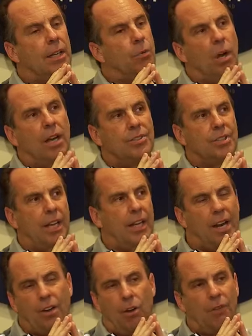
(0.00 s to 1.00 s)
It was.
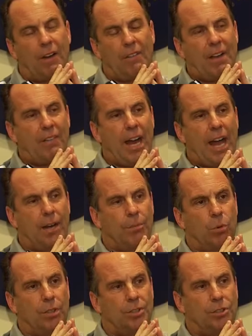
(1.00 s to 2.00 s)
I, I don't know if I've ever had a
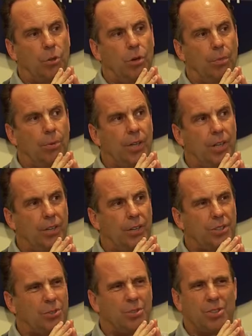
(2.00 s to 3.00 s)
more enjoyable year.
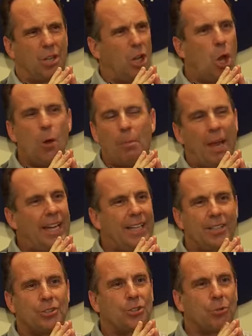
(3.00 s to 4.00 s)
This was a low maintenance